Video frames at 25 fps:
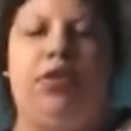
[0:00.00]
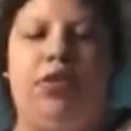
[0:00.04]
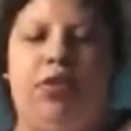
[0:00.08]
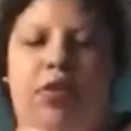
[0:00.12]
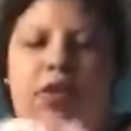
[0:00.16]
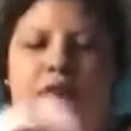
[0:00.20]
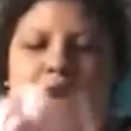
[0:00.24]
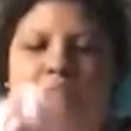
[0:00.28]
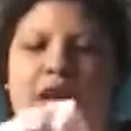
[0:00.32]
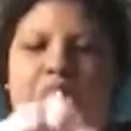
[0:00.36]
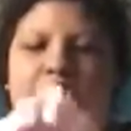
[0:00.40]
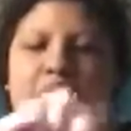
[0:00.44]

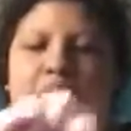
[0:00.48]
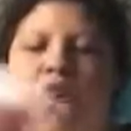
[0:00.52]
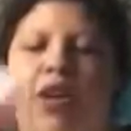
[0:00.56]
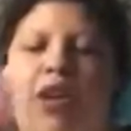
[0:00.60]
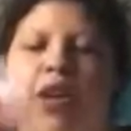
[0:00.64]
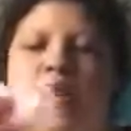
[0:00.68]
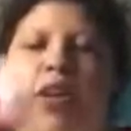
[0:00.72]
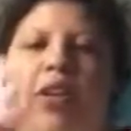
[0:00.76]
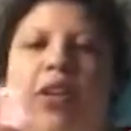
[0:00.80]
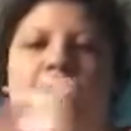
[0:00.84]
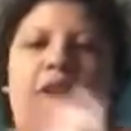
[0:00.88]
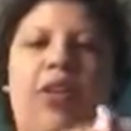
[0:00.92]
So yeah, here it
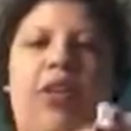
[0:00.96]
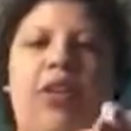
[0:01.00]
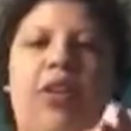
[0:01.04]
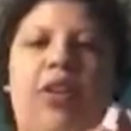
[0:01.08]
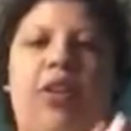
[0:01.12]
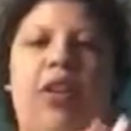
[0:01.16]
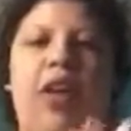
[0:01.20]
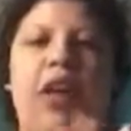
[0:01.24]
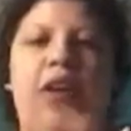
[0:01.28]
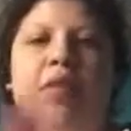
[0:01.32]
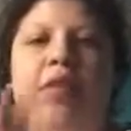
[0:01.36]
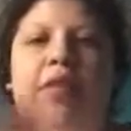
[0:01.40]
is.
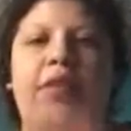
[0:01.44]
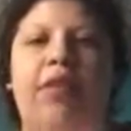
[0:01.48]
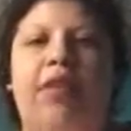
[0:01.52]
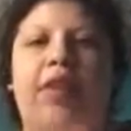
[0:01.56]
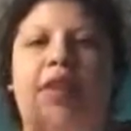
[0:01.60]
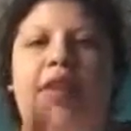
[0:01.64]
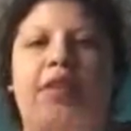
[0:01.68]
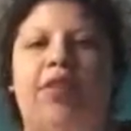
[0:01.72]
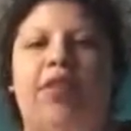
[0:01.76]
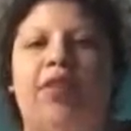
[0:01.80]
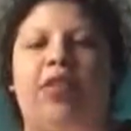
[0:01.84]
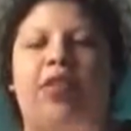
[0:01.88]
It's not really
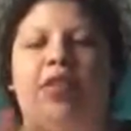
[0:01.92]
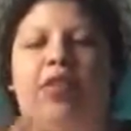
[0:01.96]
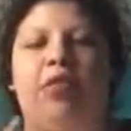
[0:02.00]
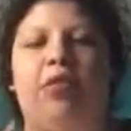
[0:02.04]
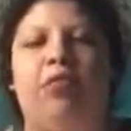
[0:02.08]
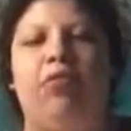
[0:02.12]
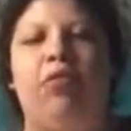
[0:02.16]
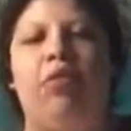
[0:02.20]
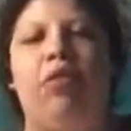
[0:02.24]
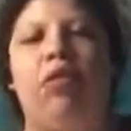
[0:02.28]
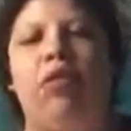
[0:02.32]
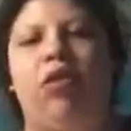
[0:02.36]
like
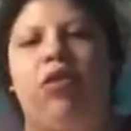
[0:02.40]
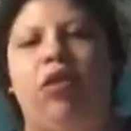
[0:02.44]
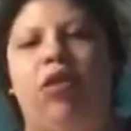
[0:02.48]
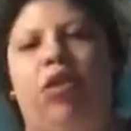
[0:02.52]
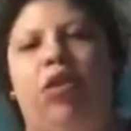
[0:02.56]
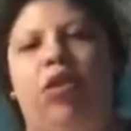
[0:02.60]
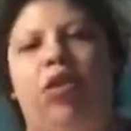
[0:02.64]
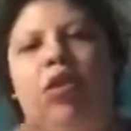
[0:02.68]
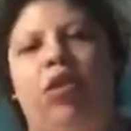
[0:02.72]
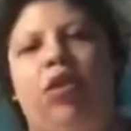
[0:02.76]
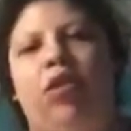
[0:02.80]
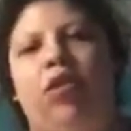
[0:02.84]

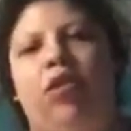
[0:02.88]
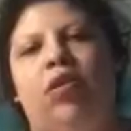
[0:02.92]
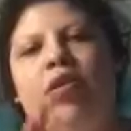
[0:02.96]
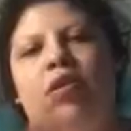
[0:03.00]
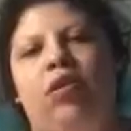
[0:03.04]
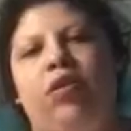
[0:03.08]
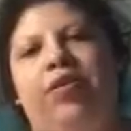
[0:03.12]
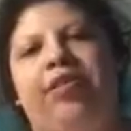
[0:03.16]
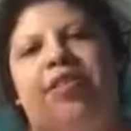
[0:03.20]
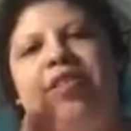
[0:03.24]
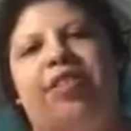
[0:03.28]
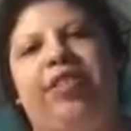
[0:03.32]
very
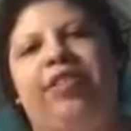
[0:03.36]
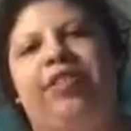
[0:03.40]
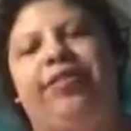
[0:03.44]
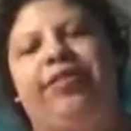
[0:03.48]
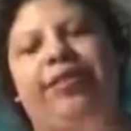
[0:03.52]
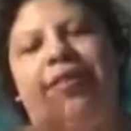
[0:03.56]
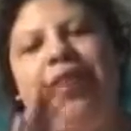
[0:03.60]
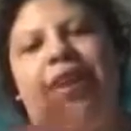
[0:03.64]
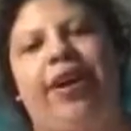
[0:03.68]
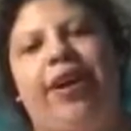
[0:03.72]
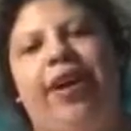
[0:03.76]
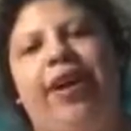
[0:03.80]

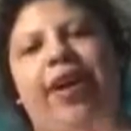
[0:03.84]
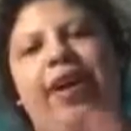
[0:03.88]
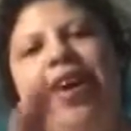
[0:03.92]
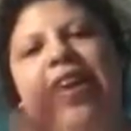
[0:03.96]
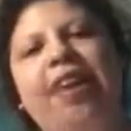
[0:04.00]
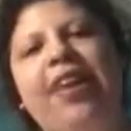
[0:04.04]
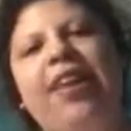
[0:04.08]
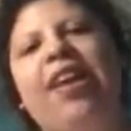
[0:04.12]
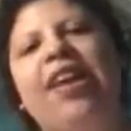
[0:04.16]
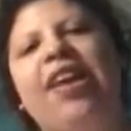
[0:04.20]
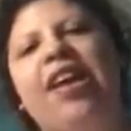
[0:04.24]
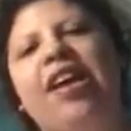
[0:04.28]

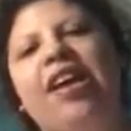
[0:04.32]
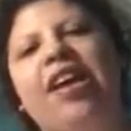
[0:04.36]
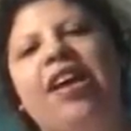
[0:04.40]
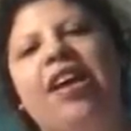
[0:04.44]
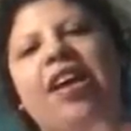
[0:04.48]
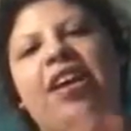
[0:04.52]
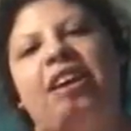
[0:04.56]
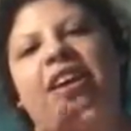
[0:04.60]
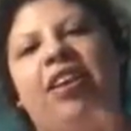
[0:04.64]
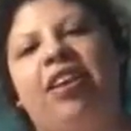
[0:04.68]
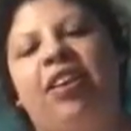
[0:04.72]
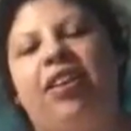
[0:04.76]

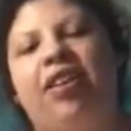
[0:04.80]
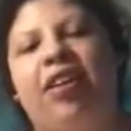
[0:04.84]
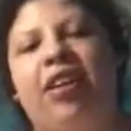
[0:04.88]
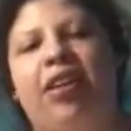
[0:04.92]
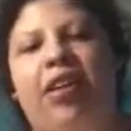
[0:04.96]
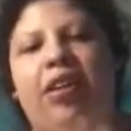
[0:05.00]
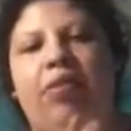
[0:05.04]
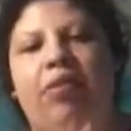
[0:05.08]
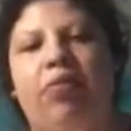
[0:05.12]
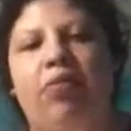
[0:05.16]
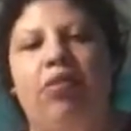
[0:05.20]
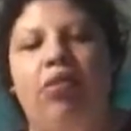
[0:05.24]
slime-like. It's
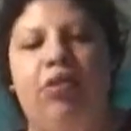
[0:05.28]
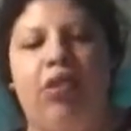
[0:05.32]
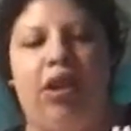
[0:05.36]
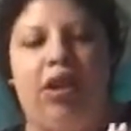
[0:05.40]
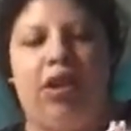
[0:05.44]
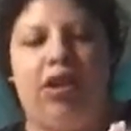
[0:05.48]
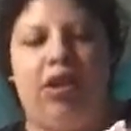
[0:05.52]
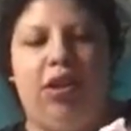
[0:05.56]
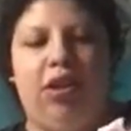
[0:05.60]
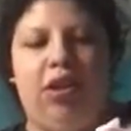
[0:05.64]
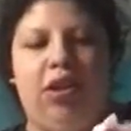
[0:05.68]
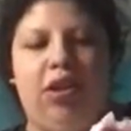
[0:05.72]
like more
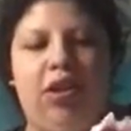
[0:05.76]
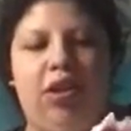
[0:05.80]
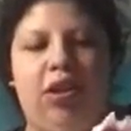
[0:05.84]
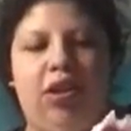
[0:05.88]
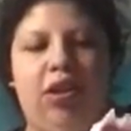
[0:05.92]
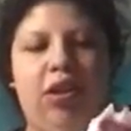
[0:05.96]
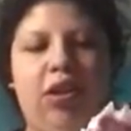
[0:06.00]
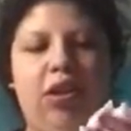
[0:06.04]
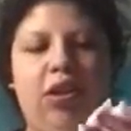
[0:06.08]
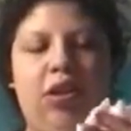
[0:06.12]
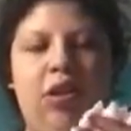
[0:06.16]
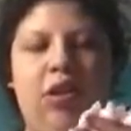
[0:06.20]
like
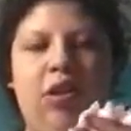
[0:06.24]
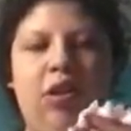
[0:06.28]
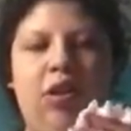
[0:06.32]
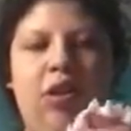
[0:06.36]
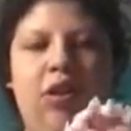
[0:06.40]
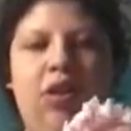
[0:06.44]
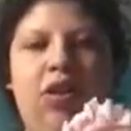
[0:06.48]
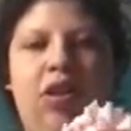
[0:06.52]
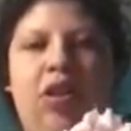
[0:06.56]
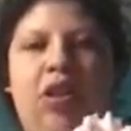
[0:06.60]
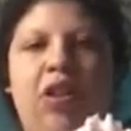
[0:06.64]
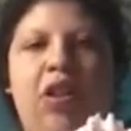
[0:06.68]

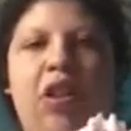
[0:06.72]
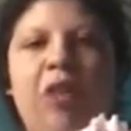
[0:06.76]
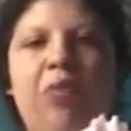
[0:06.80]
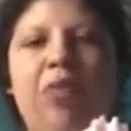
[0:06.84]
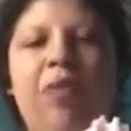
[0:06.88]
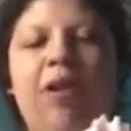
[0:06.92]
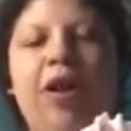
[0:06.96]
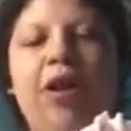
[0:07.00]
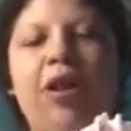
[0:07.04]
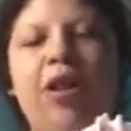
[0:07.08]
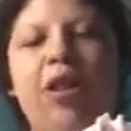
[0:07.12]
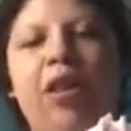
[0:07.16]
silly
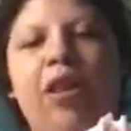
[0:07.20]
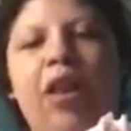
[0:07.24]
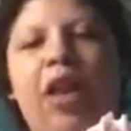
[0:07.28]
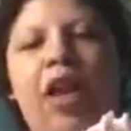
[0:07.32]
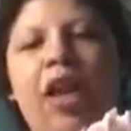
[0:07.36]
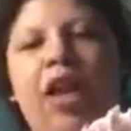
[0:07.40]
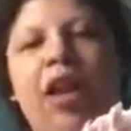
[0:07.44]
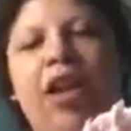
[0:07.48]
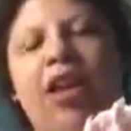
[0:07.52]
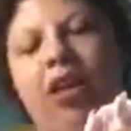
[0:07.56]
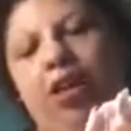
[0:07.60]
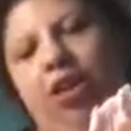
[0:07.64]

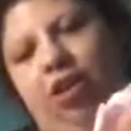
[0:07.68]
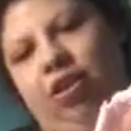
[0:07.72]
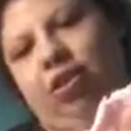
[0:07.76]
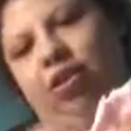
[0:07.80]
putty-like.